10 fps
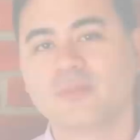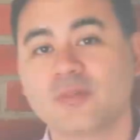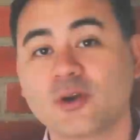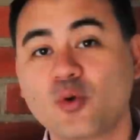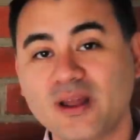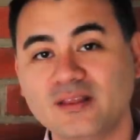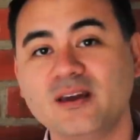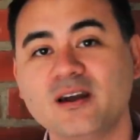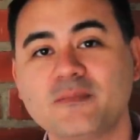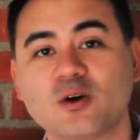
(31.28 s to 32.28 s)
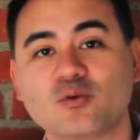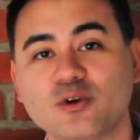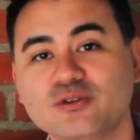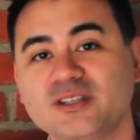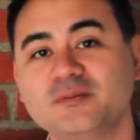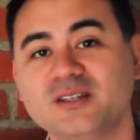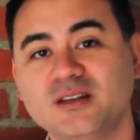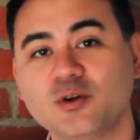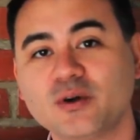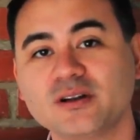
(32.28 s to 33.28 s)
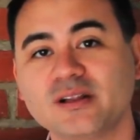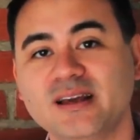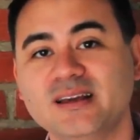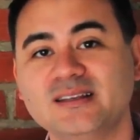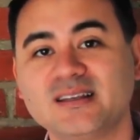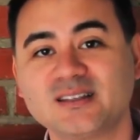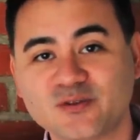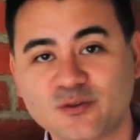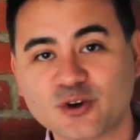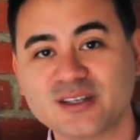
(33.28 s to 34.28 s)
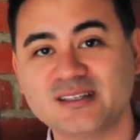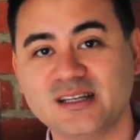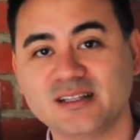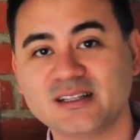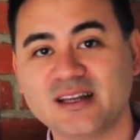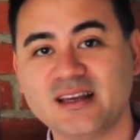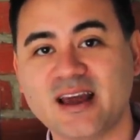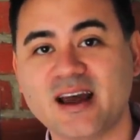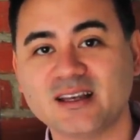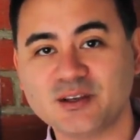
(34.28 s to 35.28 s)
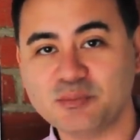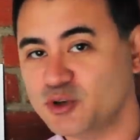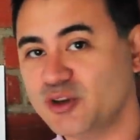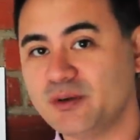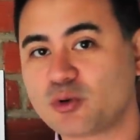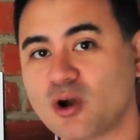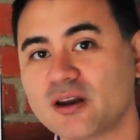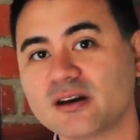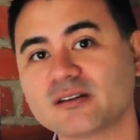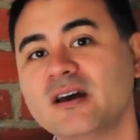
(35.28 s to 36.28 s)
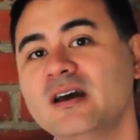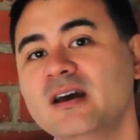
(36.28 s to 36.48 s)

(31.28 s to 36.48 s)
The great thing about rosehip seed oil is its versatility as a beauty product.